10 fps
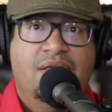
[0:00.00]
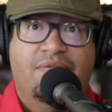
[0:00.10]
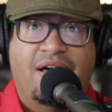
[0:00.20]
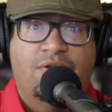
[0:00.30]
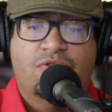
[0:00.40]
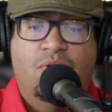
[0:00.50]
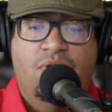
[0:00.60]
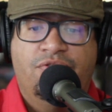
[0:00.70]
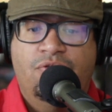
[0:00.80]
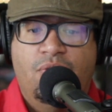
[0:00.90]
Final
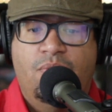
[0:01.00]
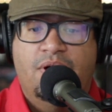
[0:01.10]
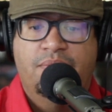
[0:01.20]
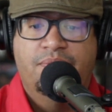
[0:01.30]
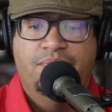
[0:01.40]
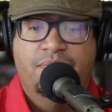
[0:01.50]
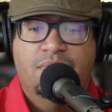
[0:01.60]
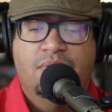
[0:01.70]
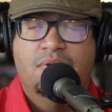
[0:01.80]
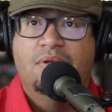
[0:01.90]
score is 2-1,
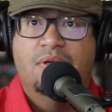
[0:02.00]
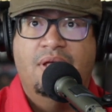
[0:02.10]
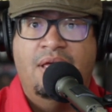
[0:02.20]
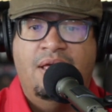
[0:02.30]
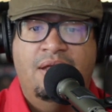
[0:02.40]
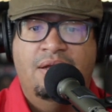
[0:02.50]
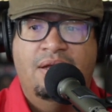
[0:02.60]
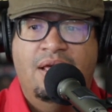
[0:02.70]
and